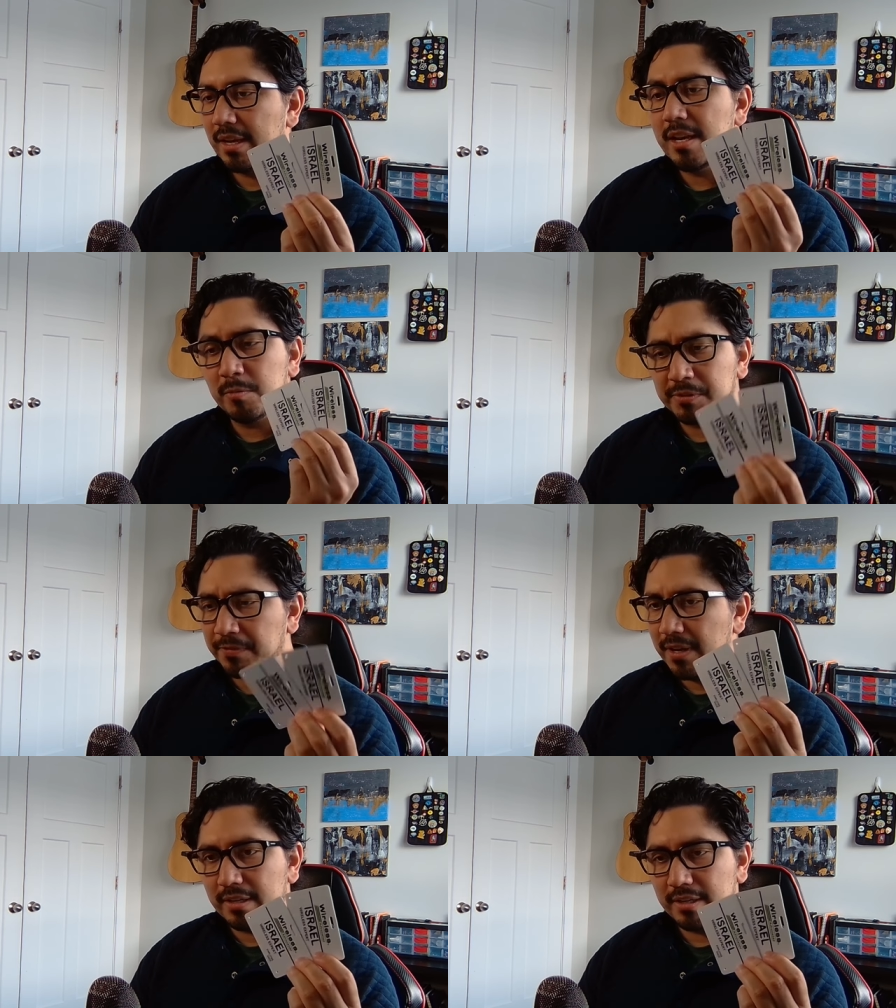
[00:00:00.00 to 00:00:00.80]
And it was
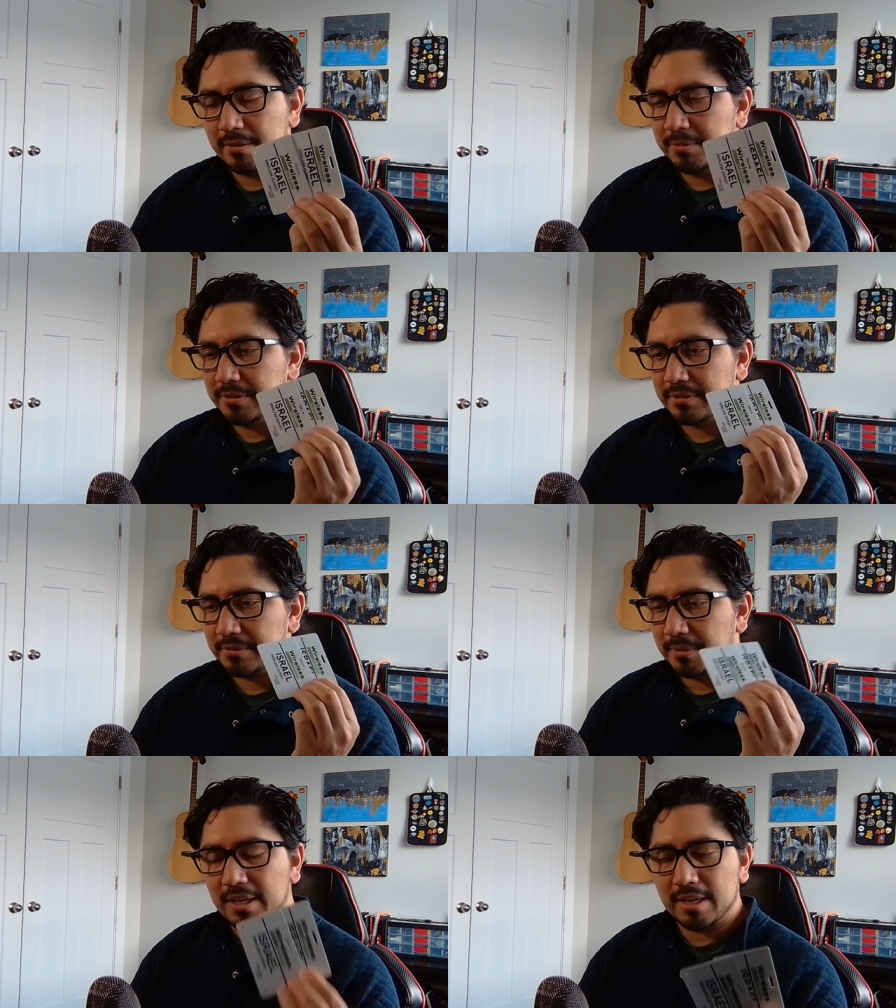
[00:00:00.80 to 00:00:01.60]
fun. It was
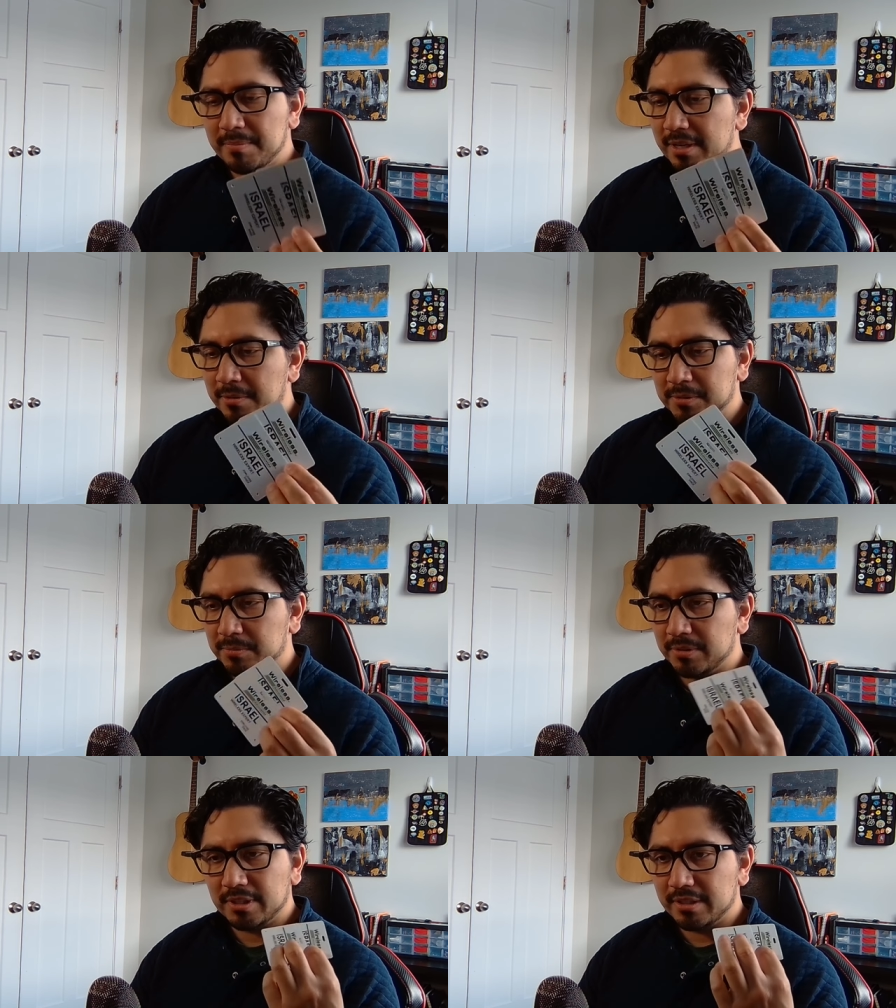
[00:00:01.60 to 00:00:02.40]
great. I mean, I was
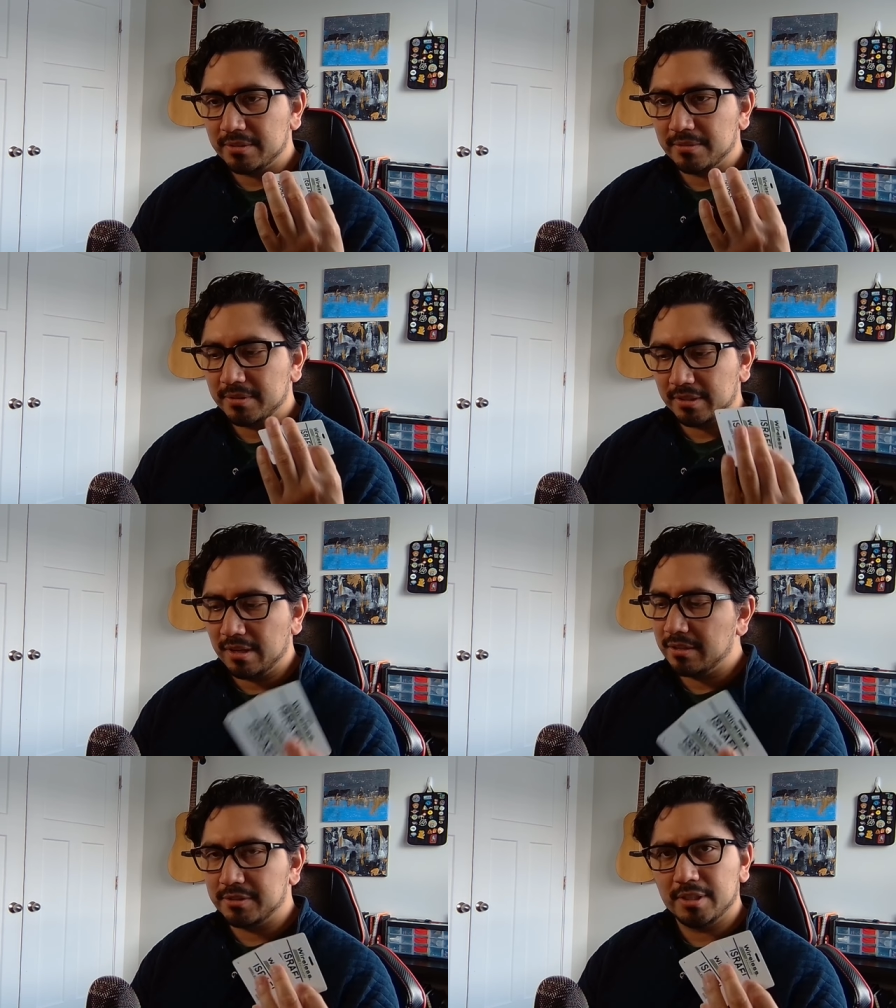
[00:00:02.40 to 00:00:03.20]
really into
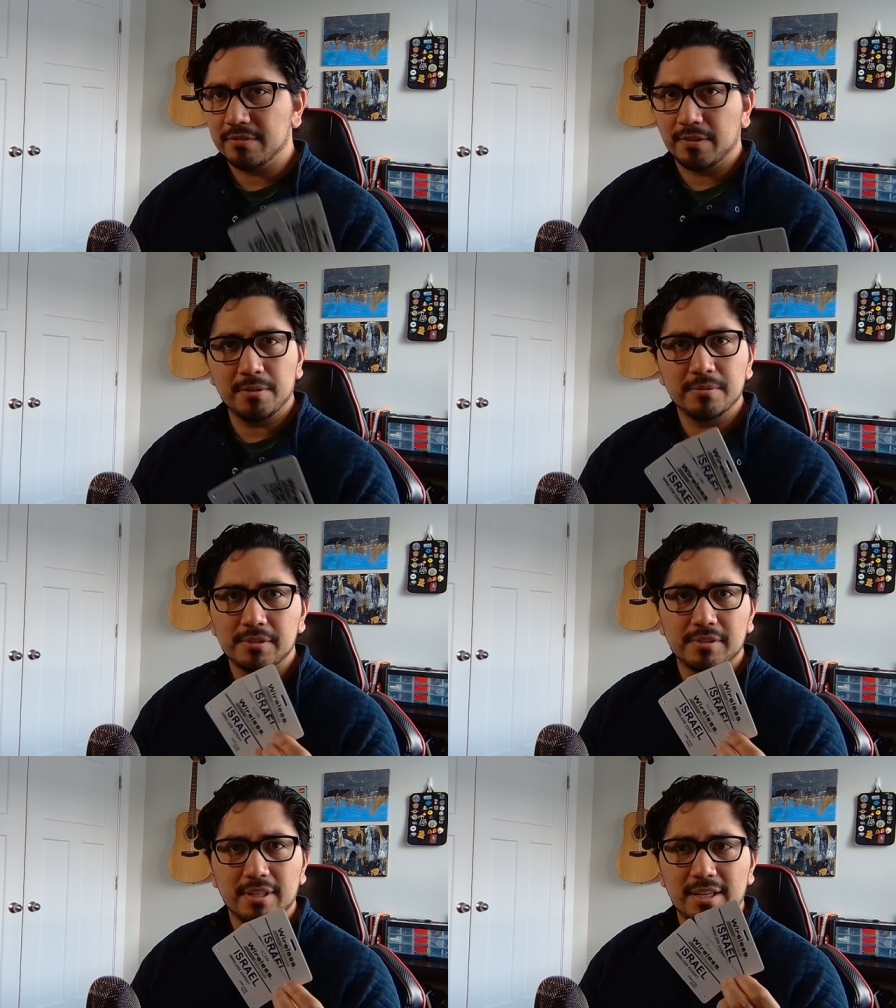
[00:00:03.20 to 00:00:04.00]
technology and
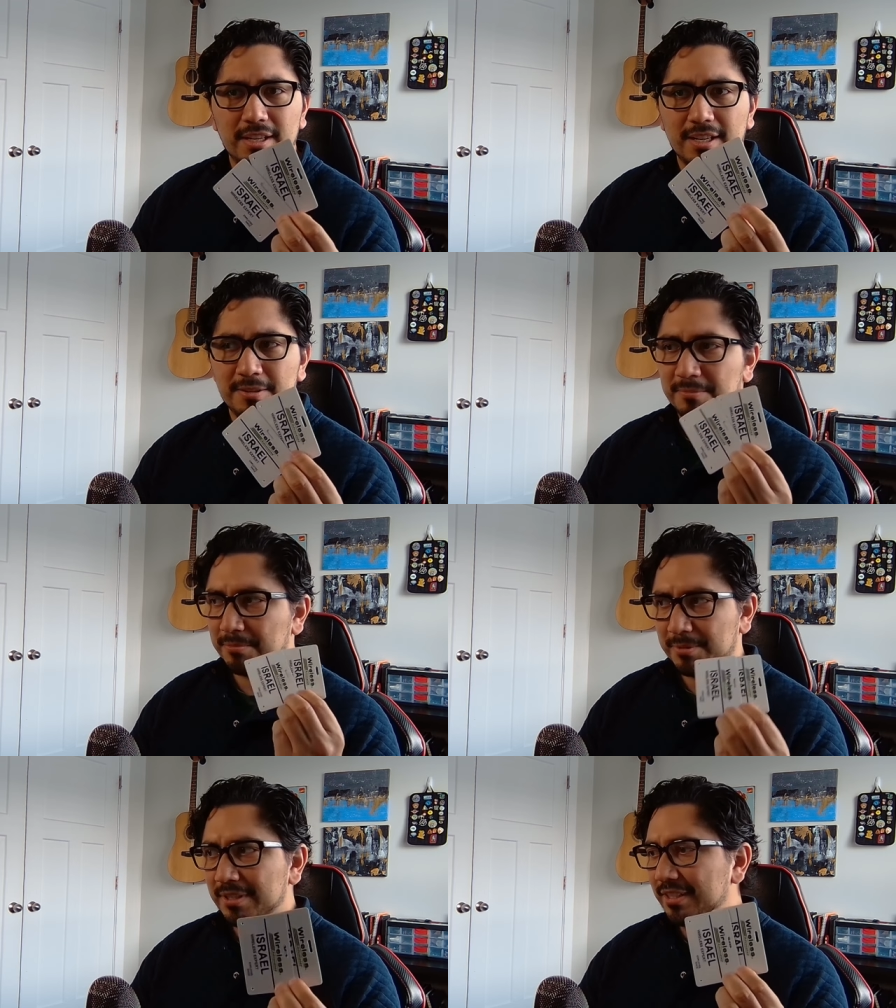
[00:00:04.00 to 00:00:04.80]
phones and I
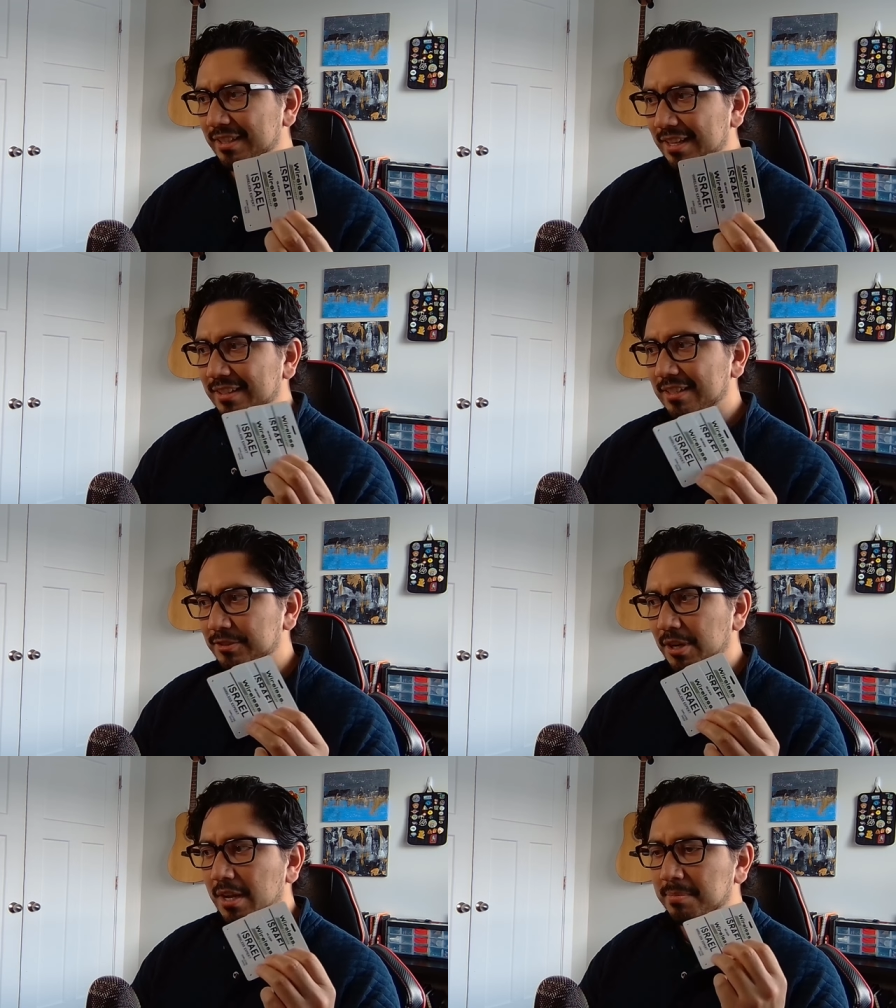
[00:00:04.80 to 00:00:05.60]
really liked that
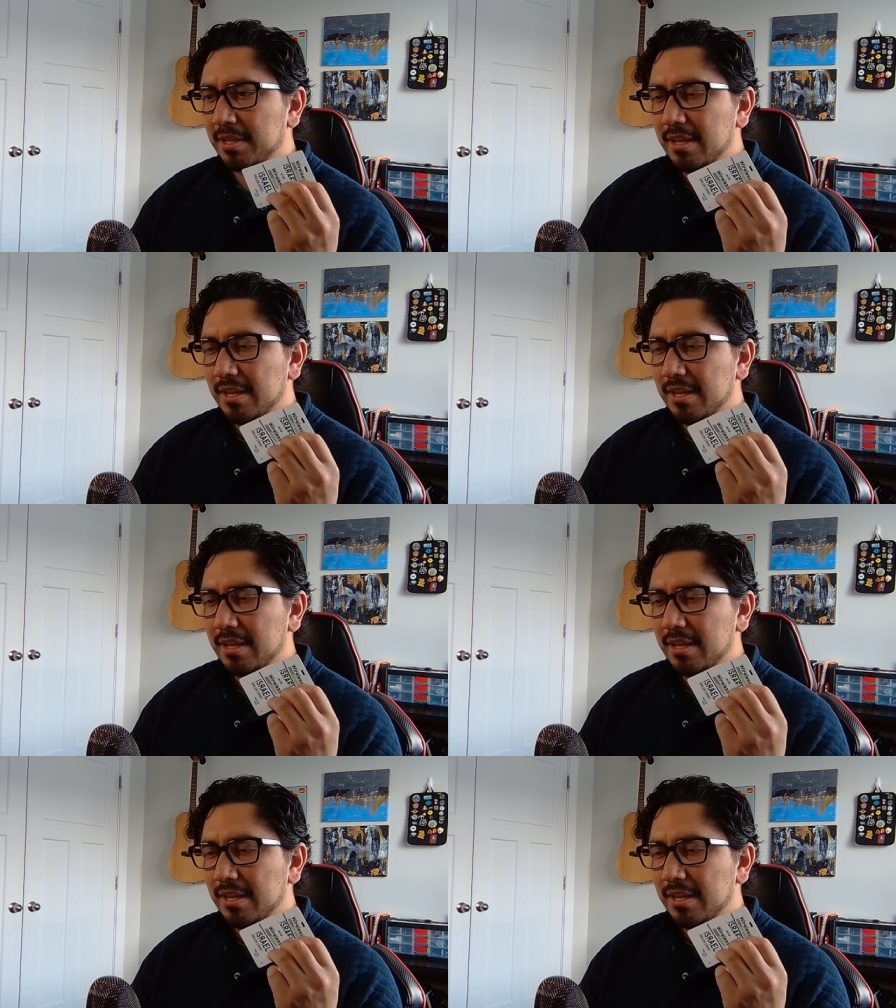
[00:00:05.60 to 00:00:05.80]
job.